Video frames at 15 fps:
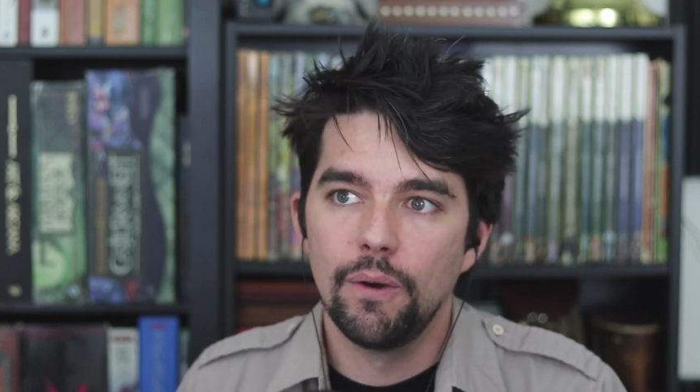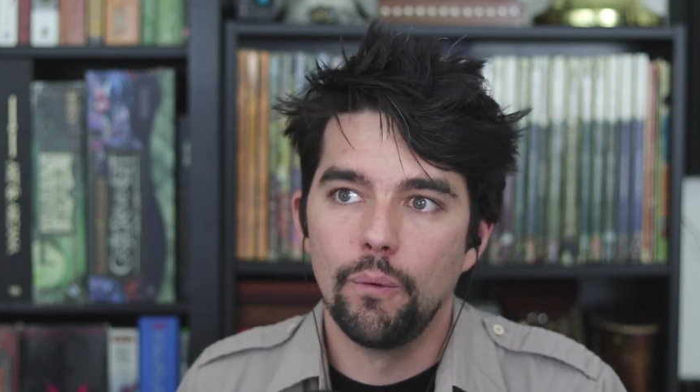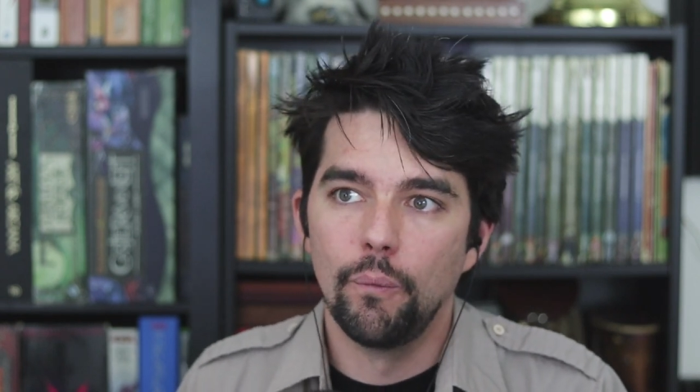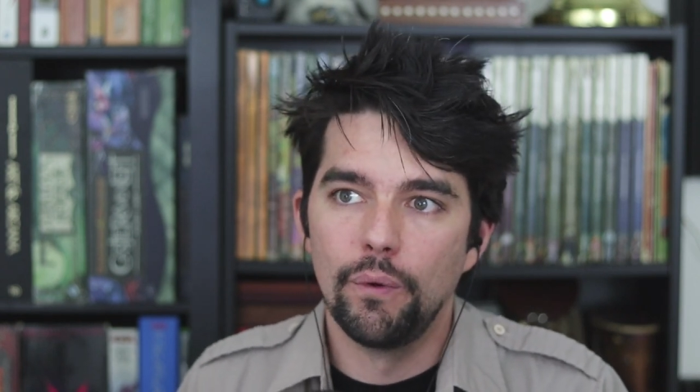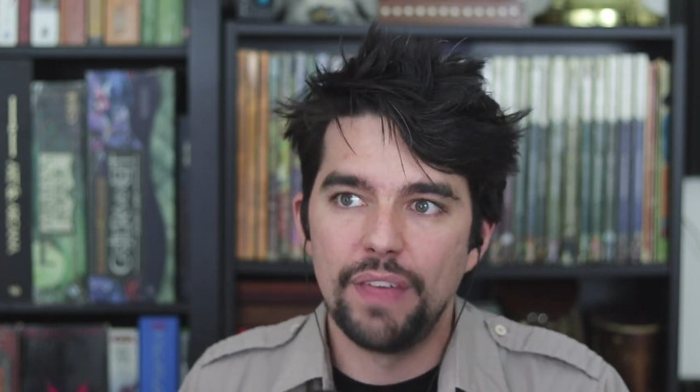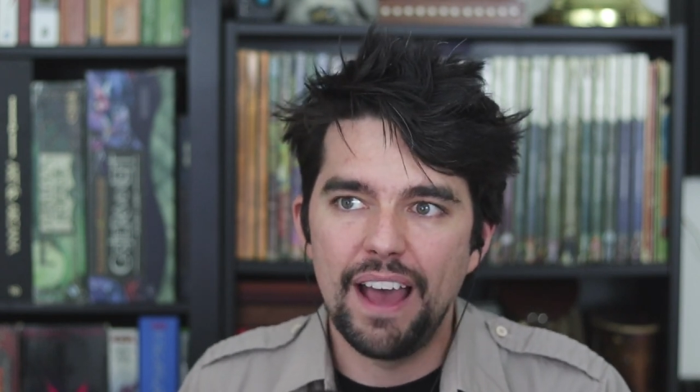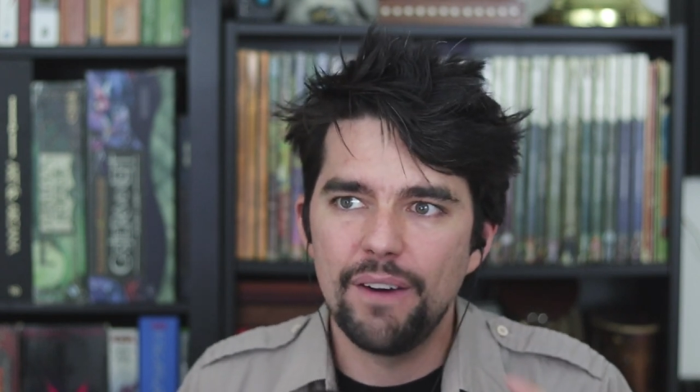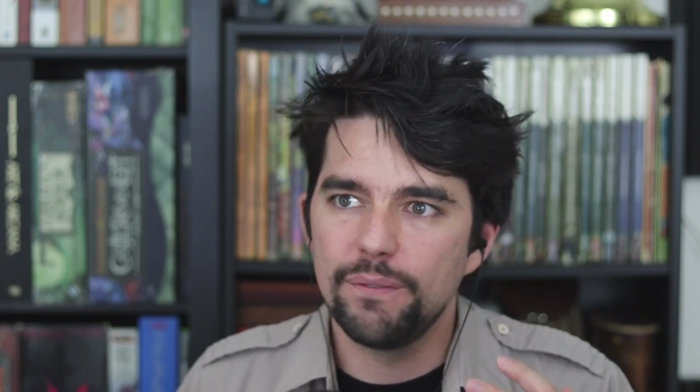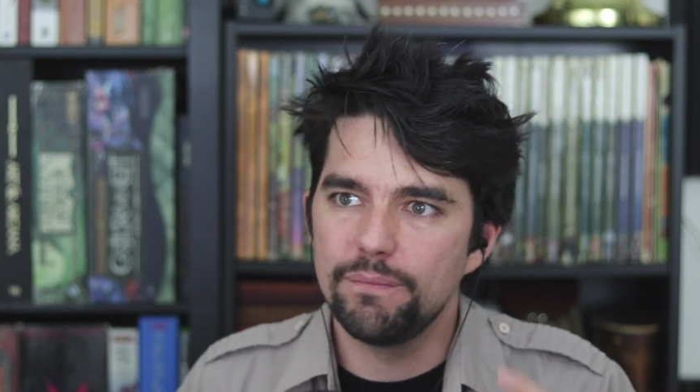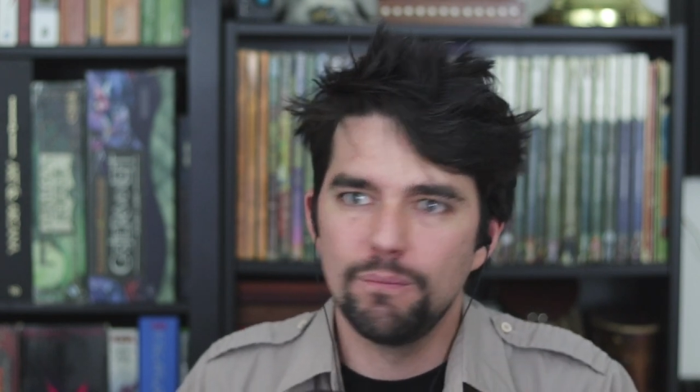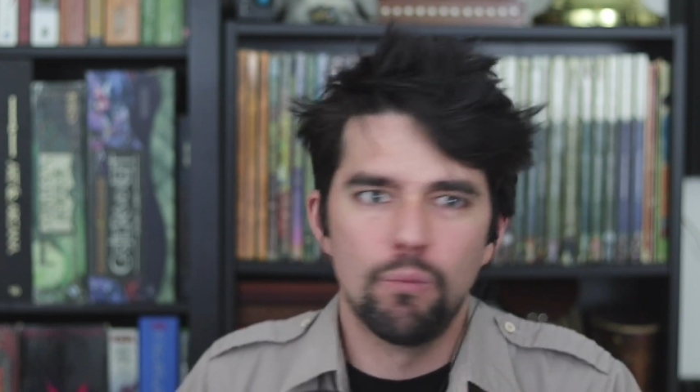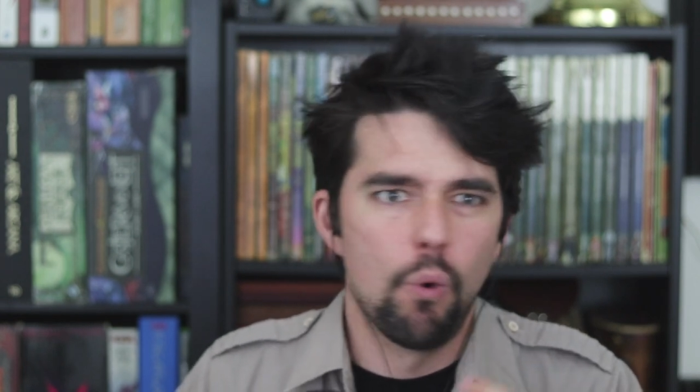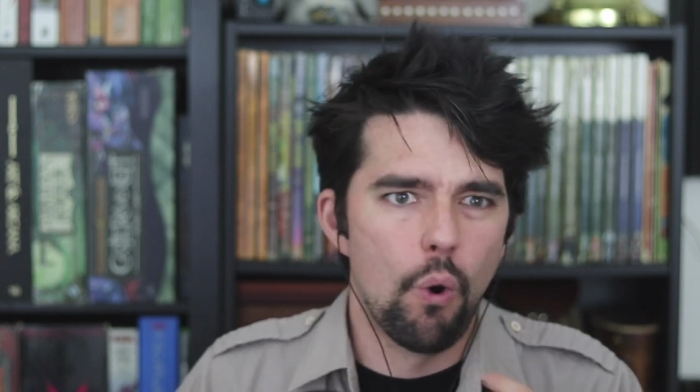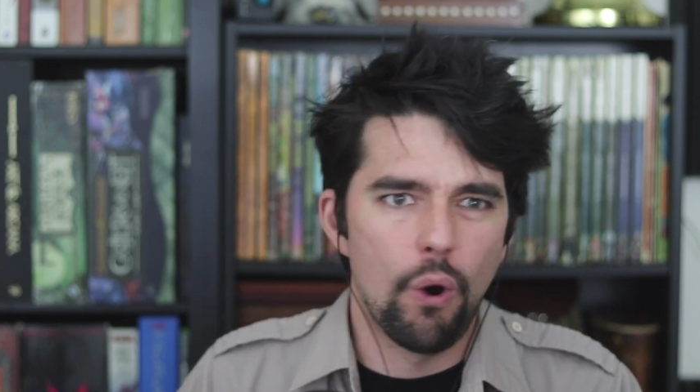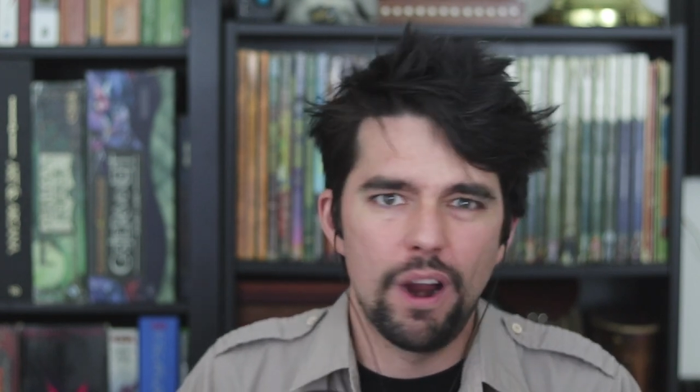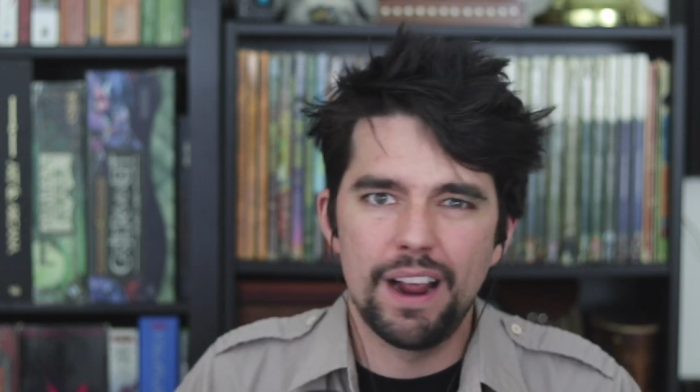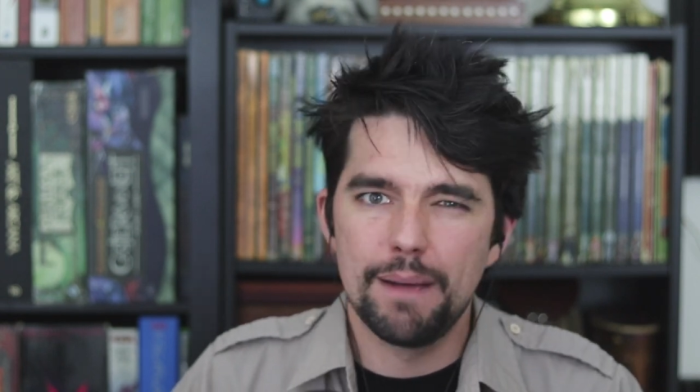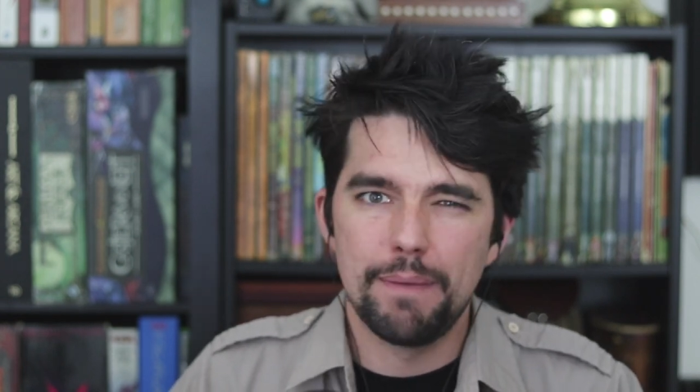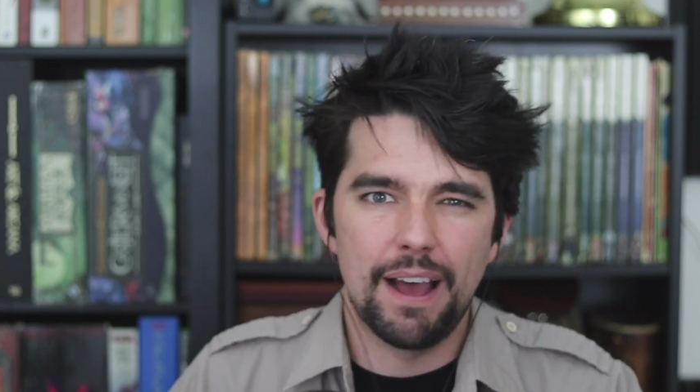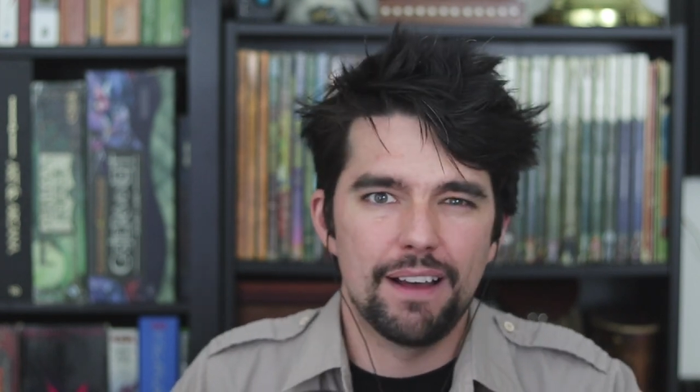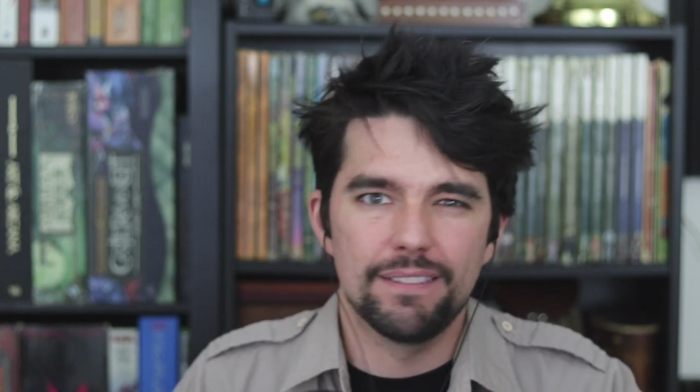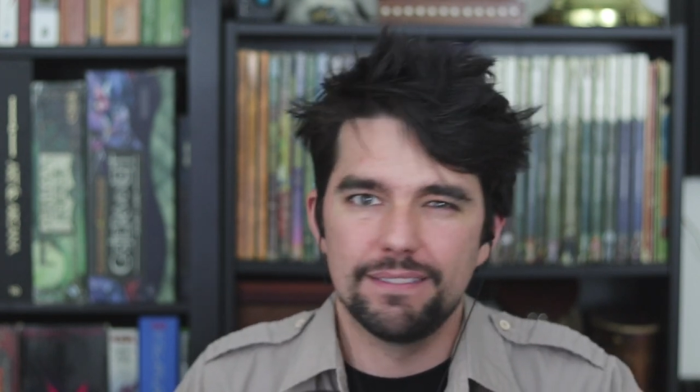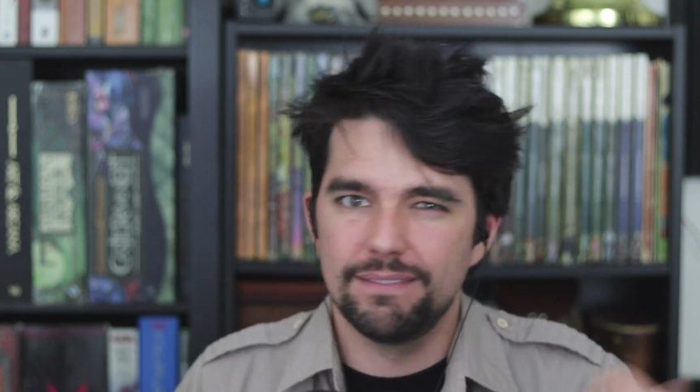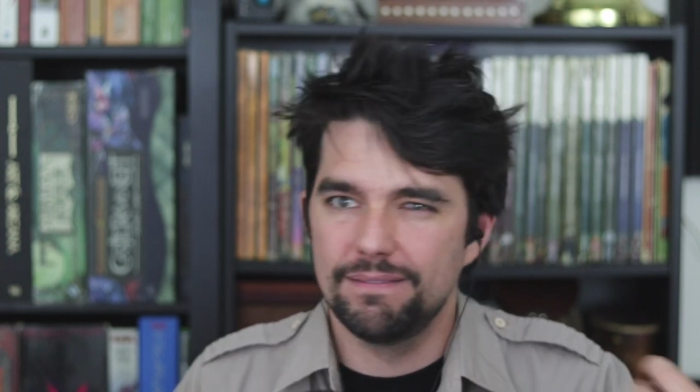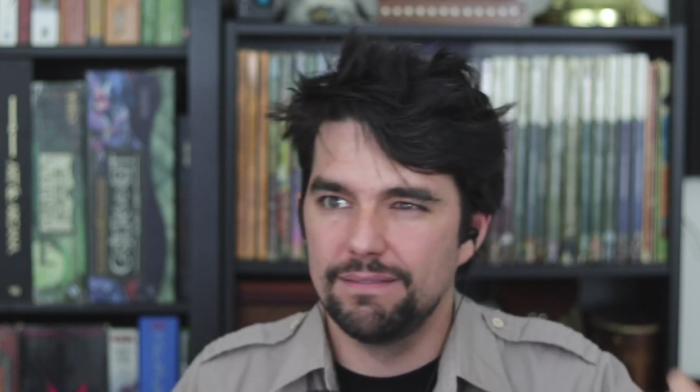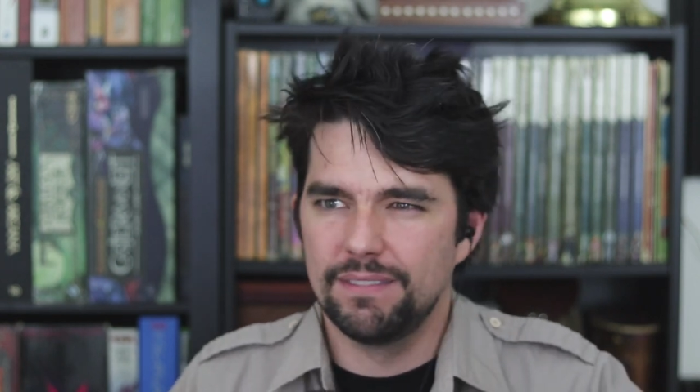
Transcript: without worrying about